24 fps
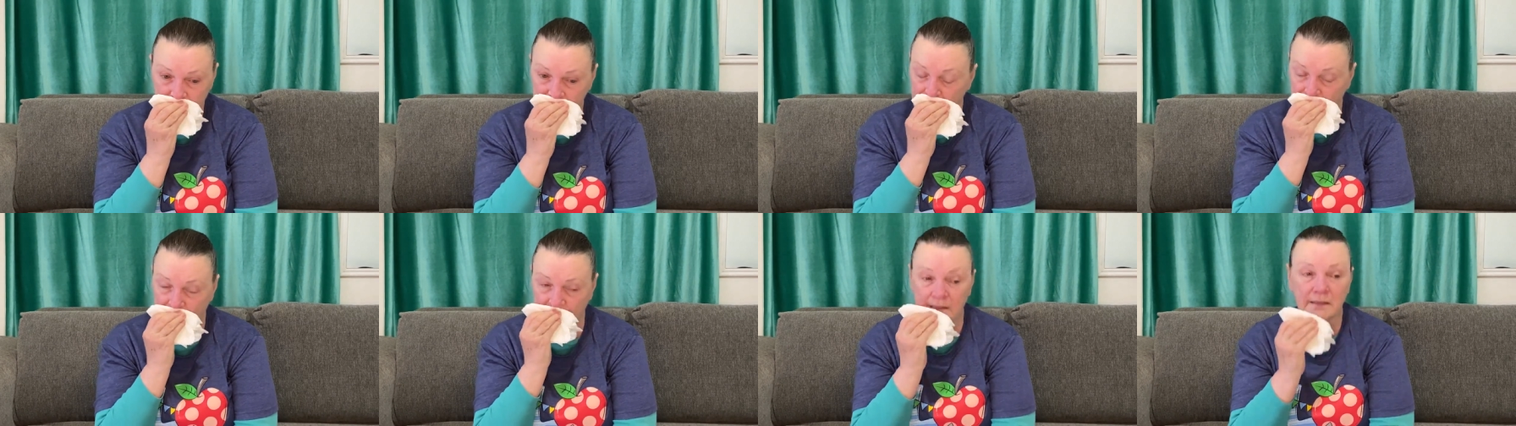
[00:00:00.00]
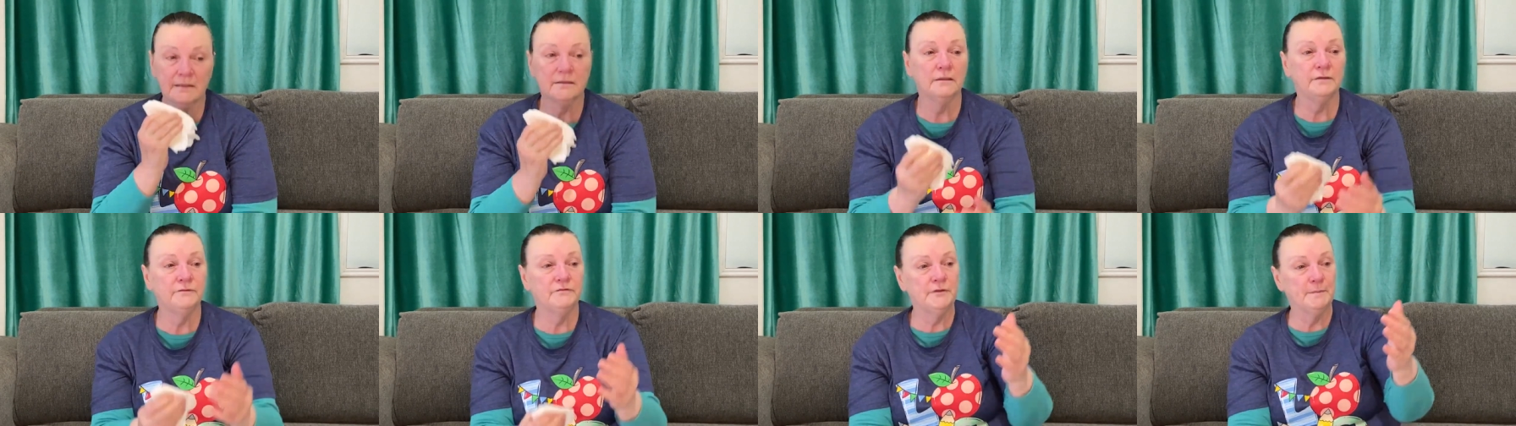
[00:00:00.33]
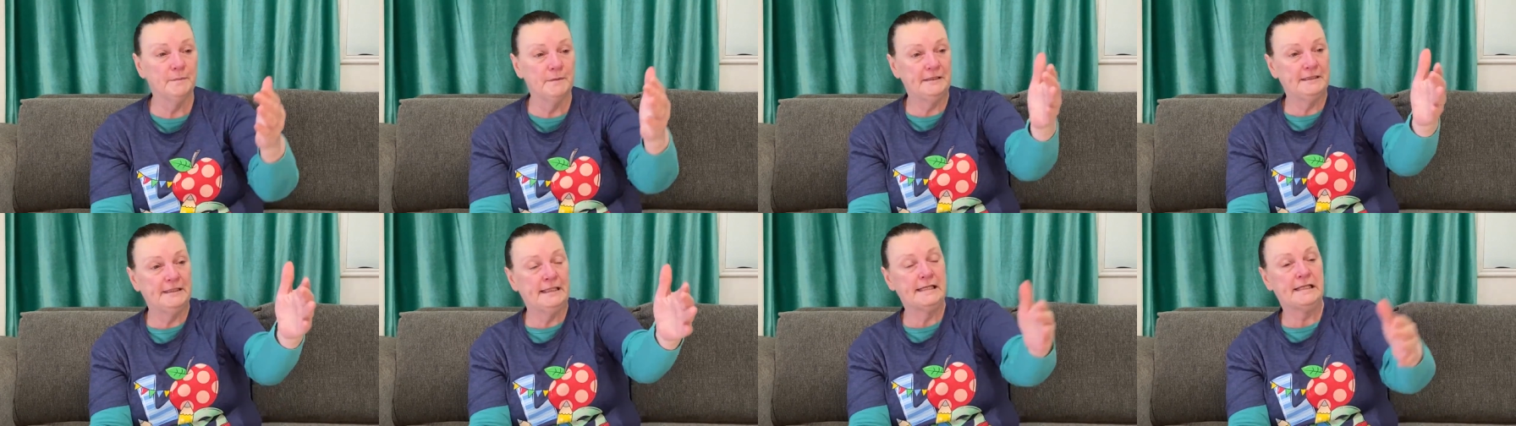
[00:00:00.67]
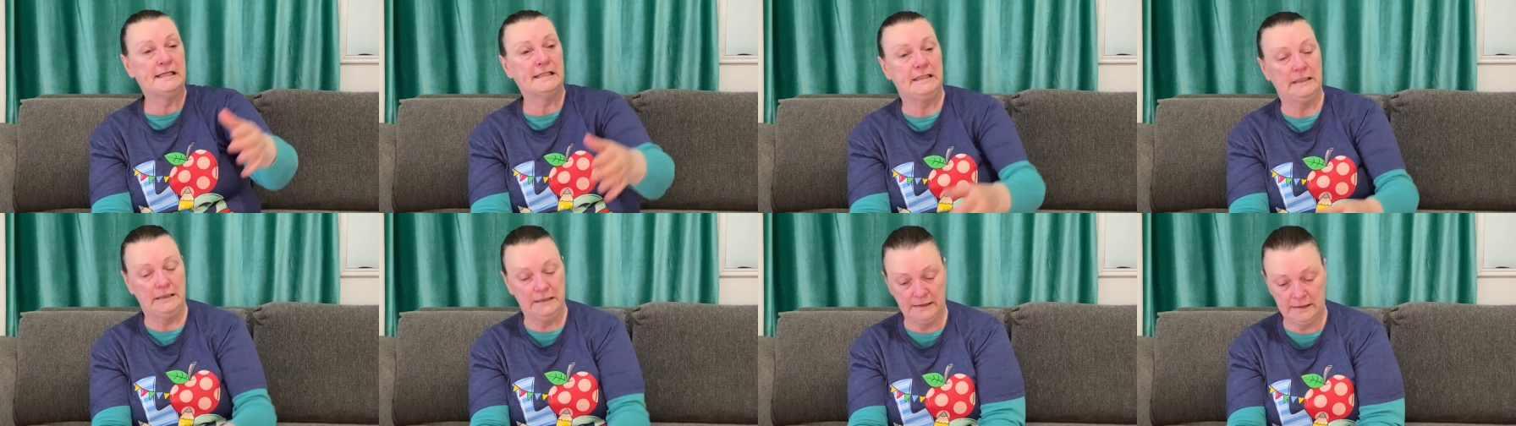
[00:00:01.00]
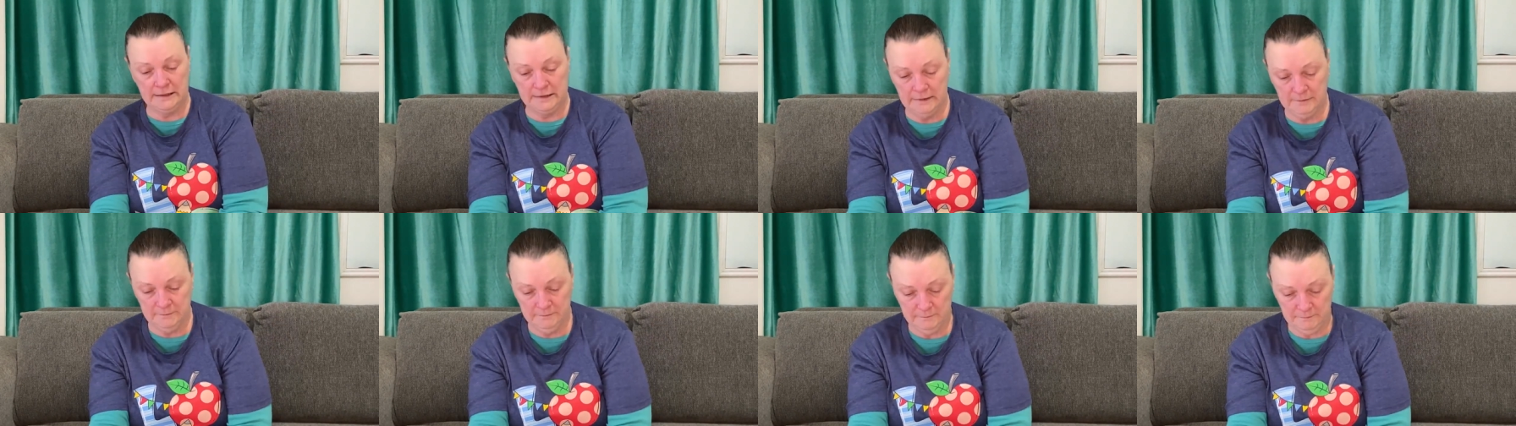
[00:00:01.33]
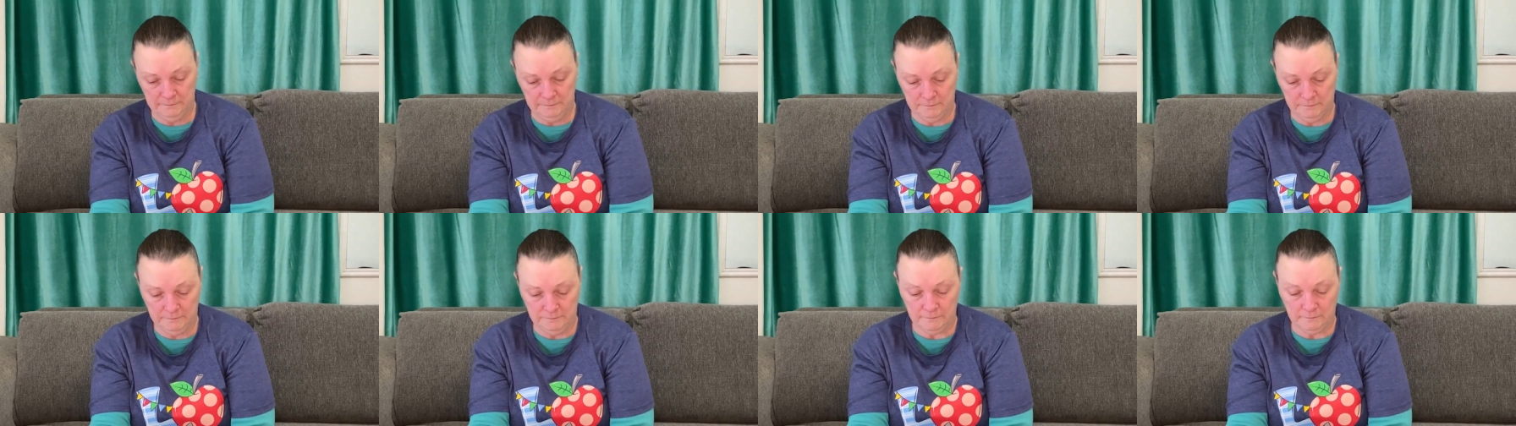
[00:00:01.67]
I stood from a distance
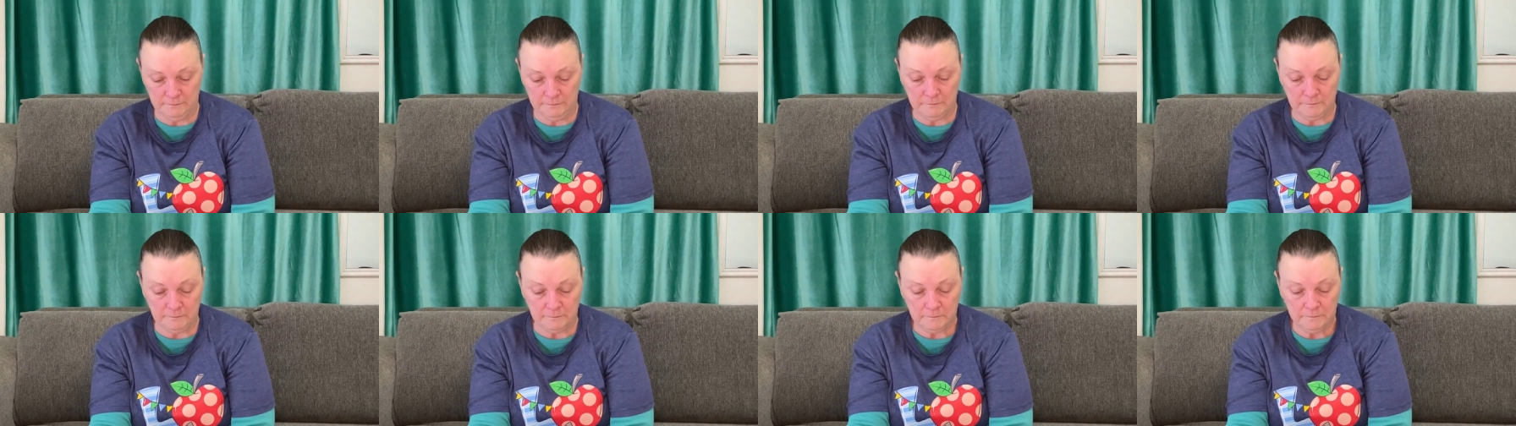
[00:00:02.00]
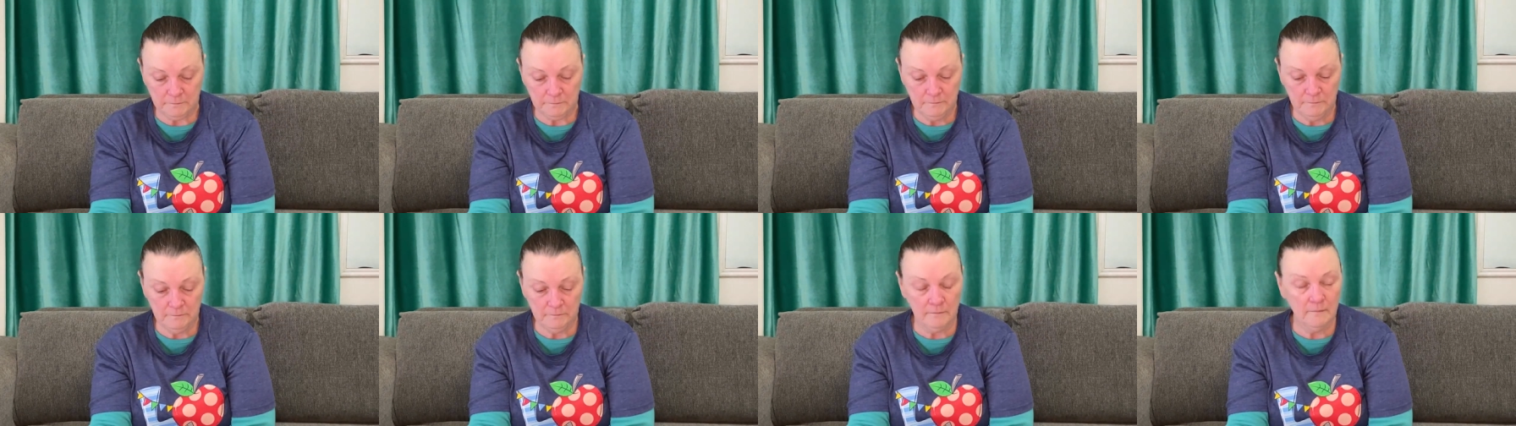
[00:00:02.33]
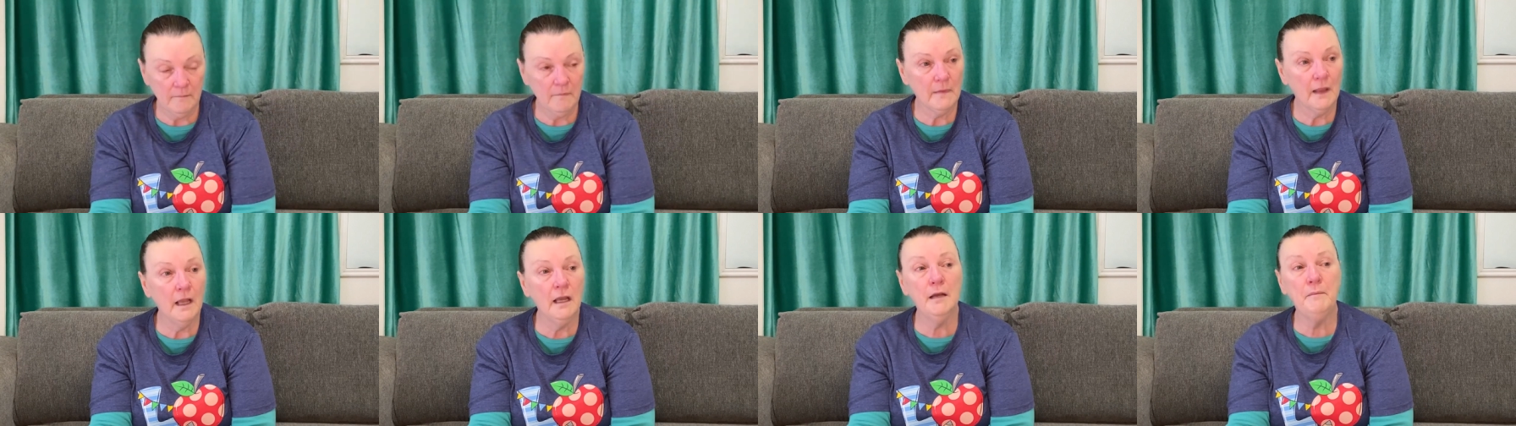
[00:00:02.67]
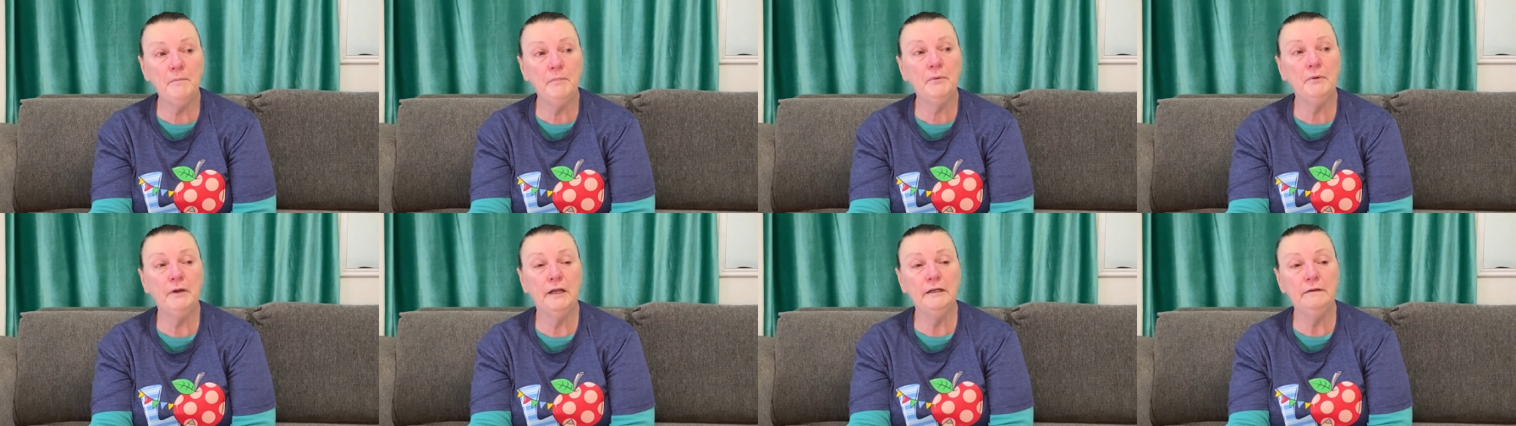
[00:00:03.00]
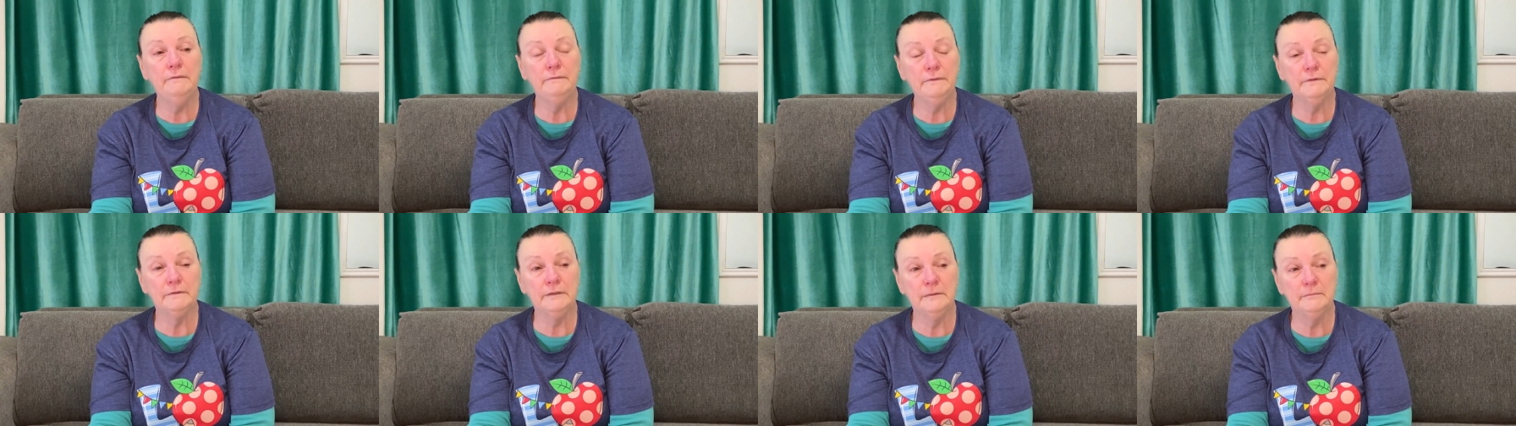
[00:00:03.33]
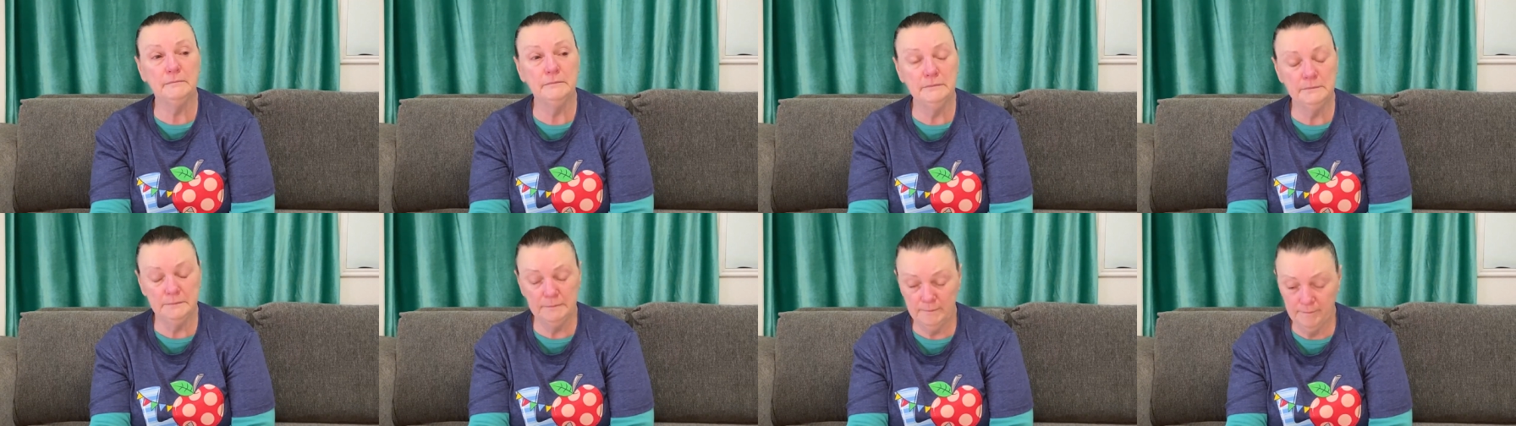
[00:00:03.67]
and I prayed for him.